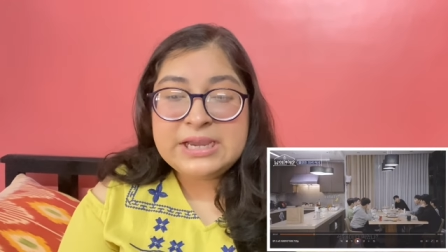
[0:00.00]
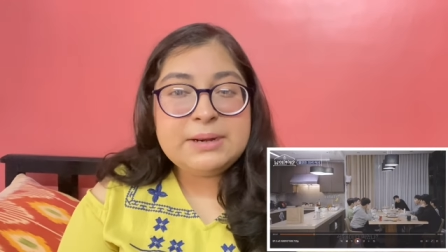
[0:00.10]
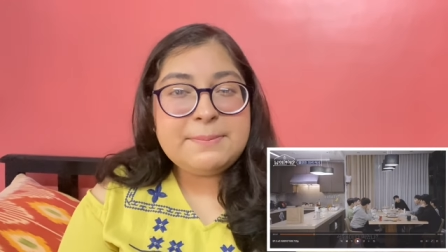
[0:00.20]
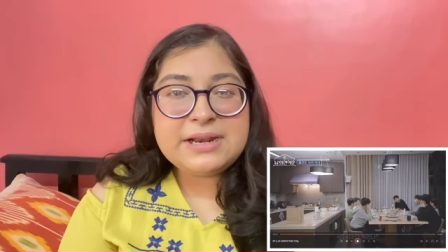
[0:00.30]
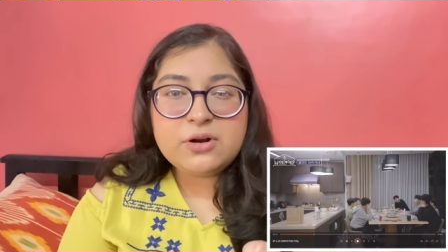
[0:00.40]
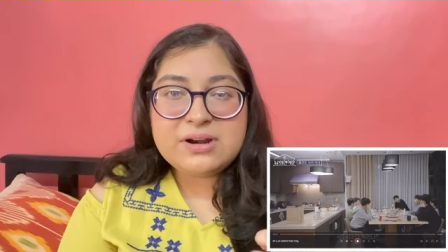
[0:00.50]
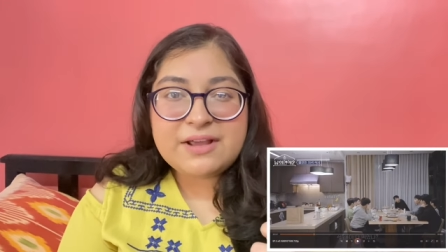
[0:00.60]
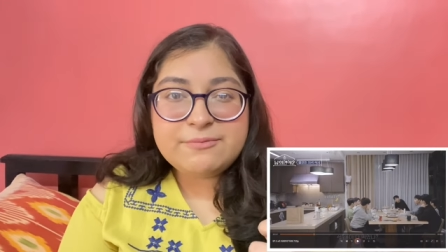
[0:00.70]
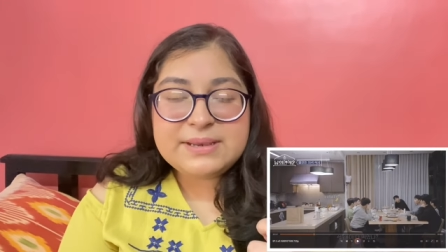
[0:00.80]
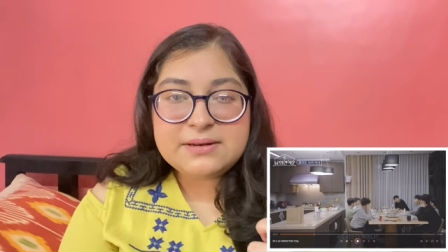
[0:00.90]
It might not
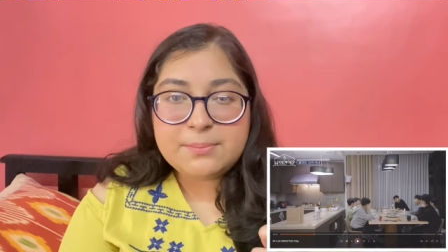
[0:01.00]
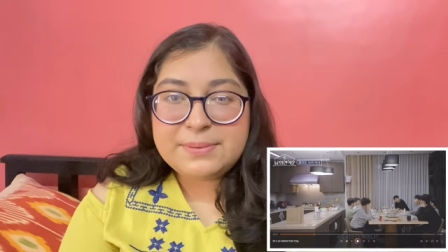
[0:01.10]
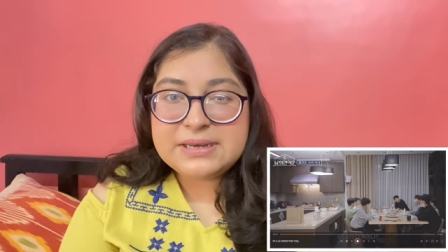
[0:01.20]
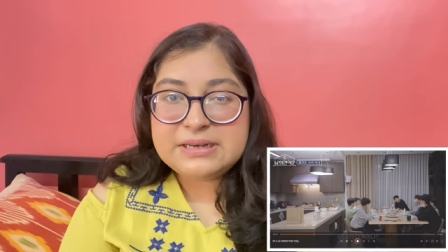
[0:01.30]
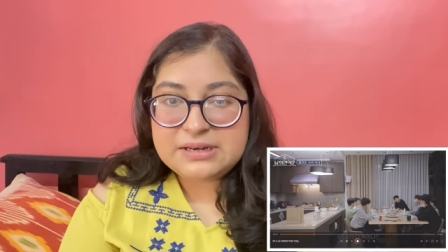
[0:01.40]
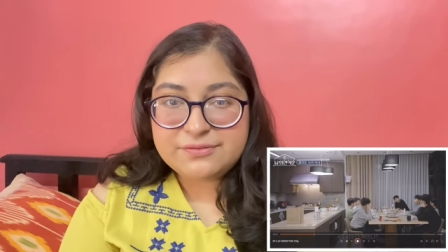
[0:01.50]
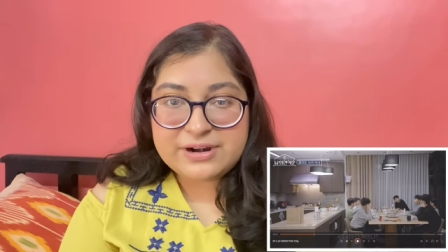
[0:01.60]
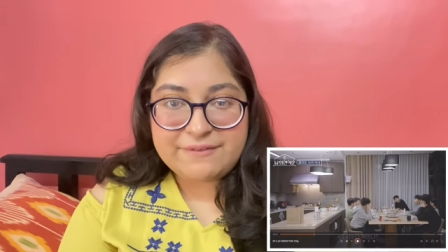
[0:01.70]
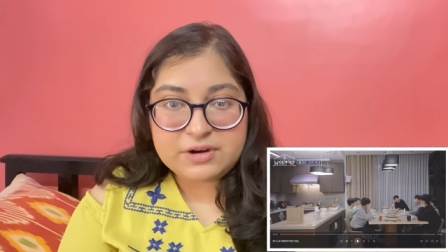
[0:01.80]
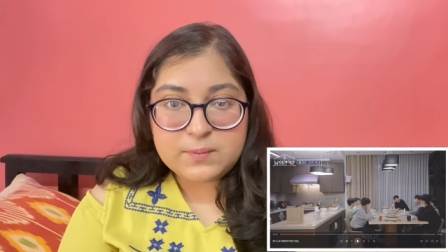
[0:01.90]
have been a big deal
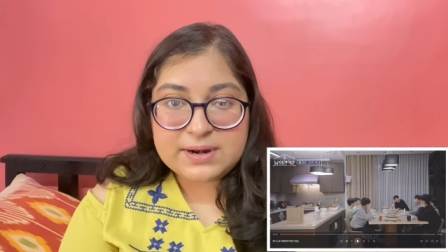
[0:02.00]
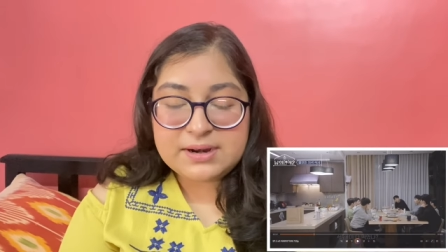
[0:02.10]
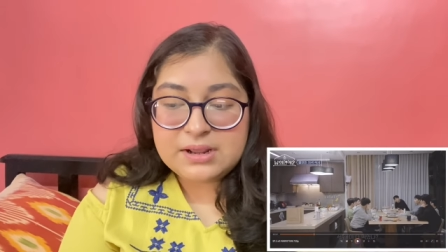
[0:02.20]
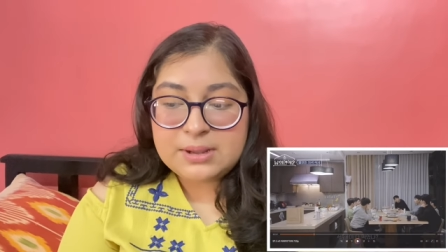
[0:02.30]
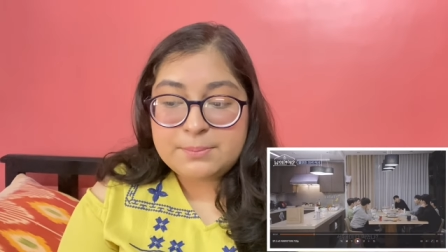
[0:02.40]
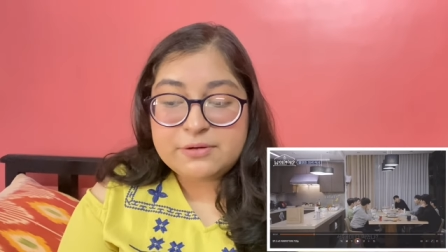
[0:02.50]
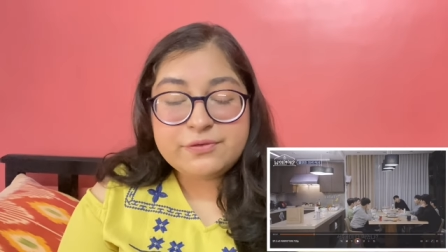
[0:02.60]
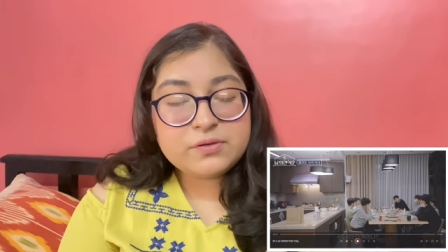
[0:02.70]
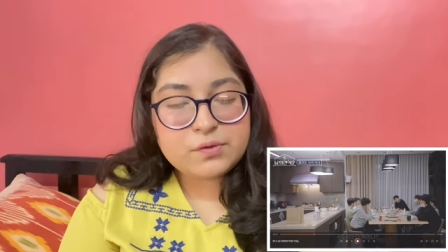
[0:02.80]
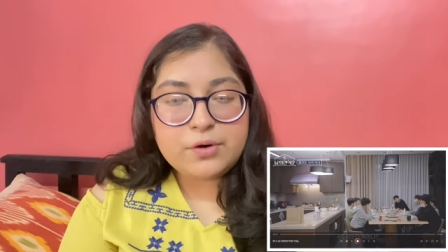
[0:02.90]
for everyone, but
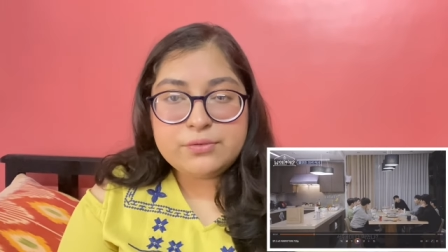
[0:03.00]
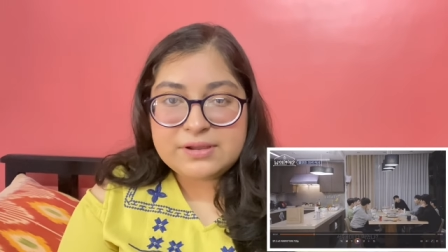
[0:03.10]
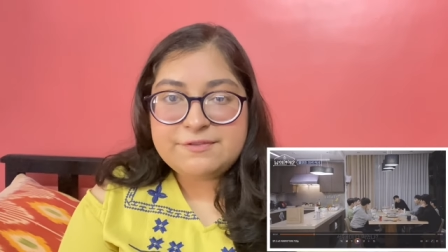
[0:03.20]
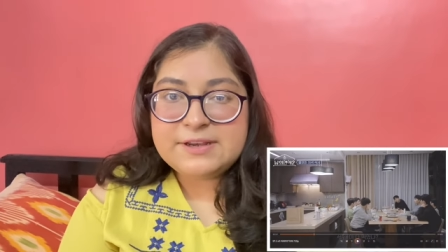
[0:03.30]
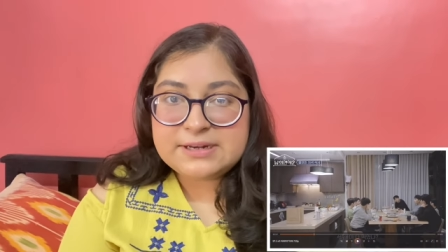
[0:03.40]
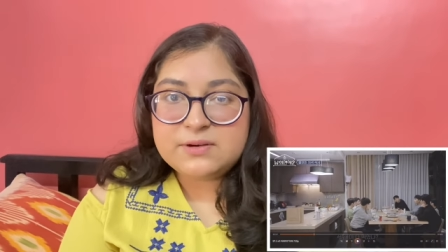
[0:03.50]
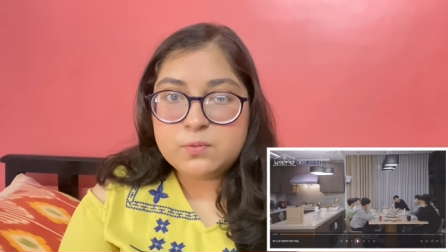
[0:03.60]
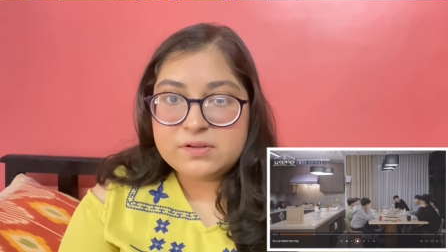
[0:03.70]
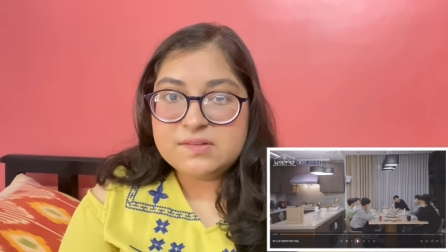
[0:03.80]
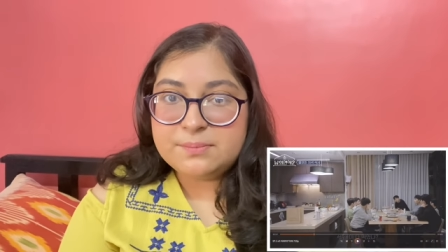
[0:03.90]
for Seonwoo, I feel it
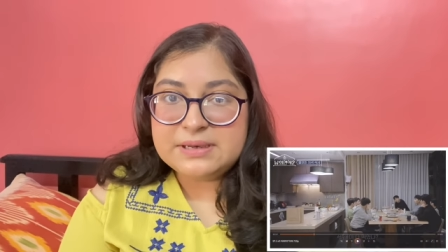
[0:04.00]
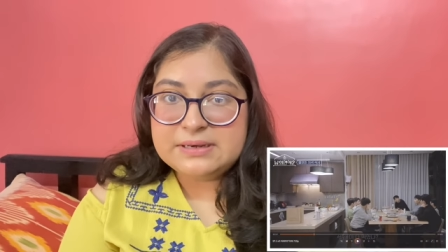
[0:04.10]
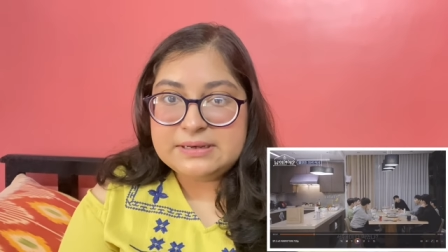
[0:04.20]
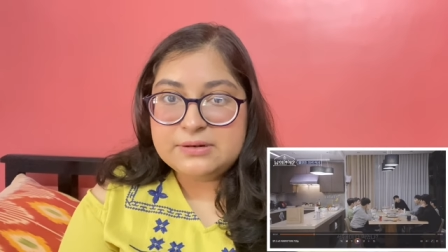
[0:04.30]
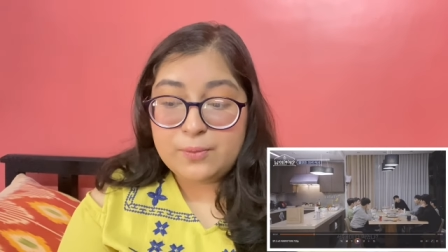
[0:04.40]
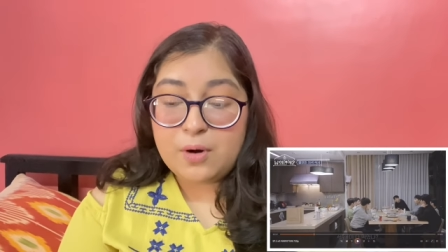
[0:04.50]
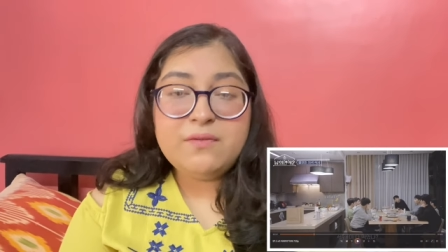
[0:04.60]
was a big deal.